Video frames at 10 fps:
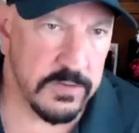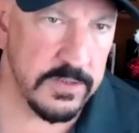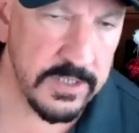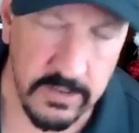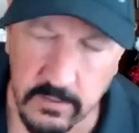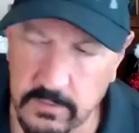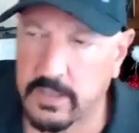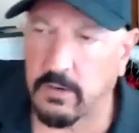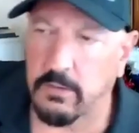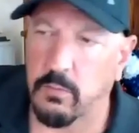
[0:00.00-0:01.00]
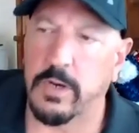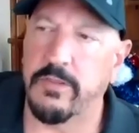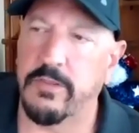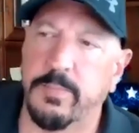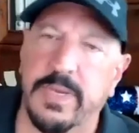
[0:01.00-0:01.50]
you know, go to one of
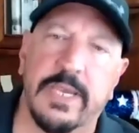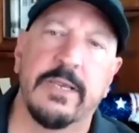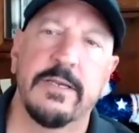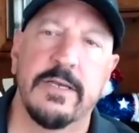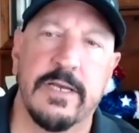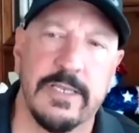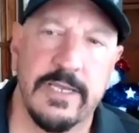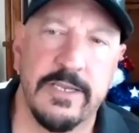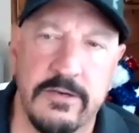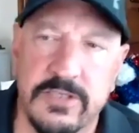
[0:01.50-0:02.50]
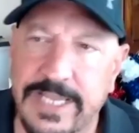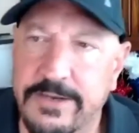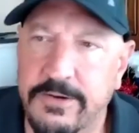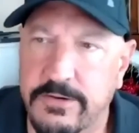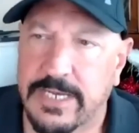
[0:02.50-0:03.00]
the big, uh, and there's
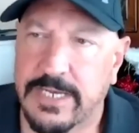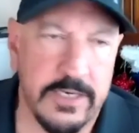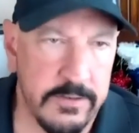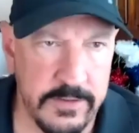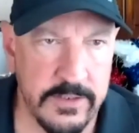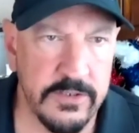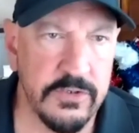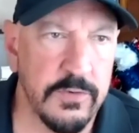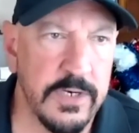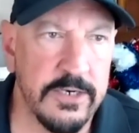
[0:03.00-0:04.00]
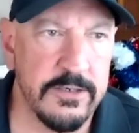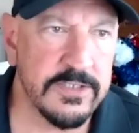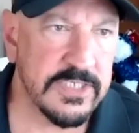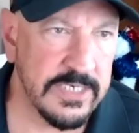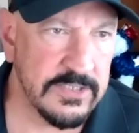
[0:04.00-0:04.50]
lenders out there that are doing 100
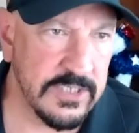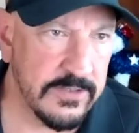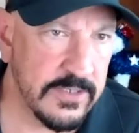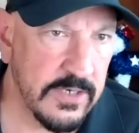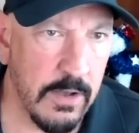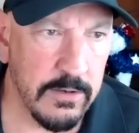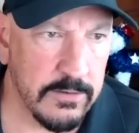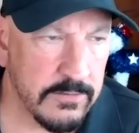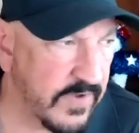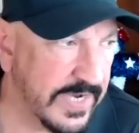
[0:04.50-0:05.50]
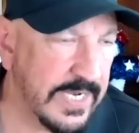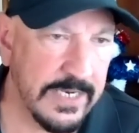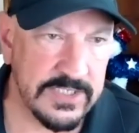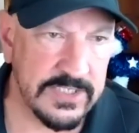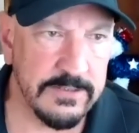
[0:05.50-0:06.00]
cents on the dollar
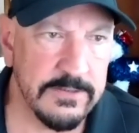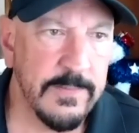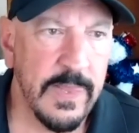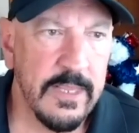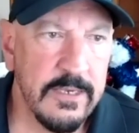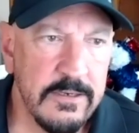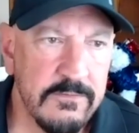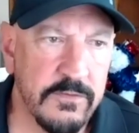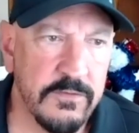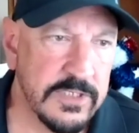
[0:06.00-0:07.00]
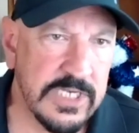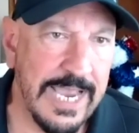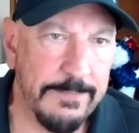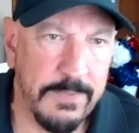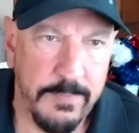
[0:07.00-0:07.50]
financing for this
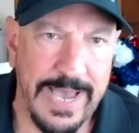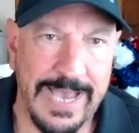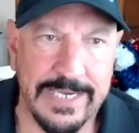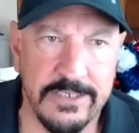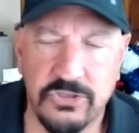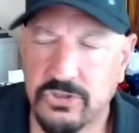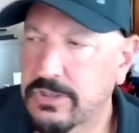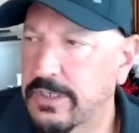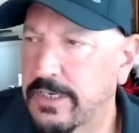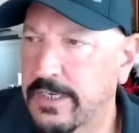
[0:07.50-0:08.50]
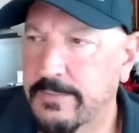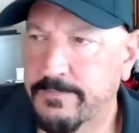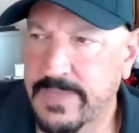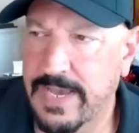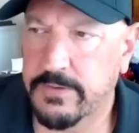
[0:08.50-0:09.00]
type of package um,
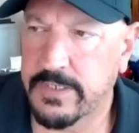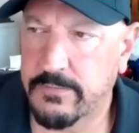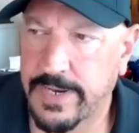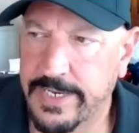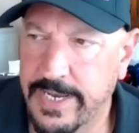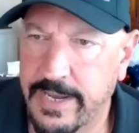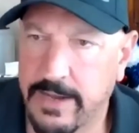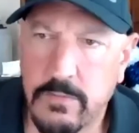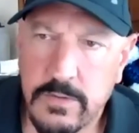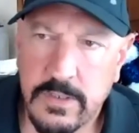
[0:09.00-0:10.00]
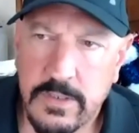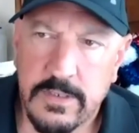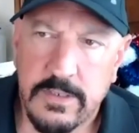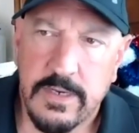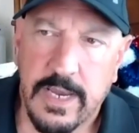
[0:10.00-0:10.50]
out there right now.
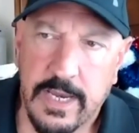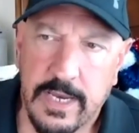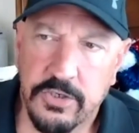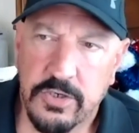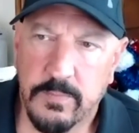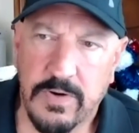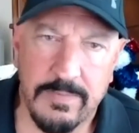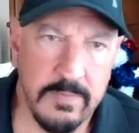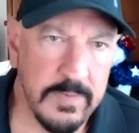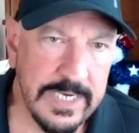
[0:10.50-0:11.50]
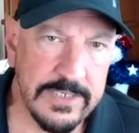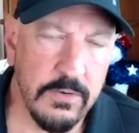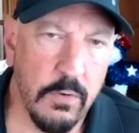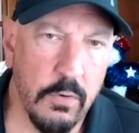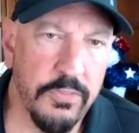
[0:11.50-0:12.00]
And you can probably get the
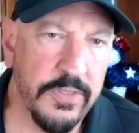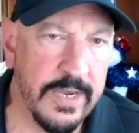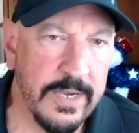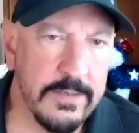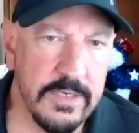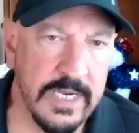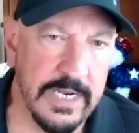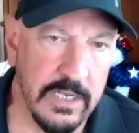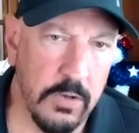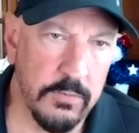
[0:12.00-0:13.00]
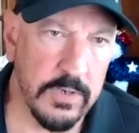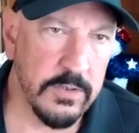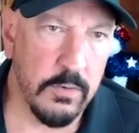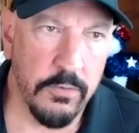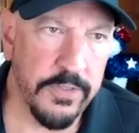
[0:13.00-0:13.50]
whole thing. You can get a loan on
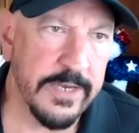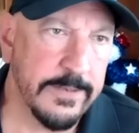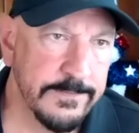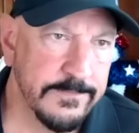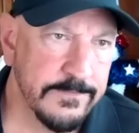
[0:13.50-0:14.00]
the whole thing.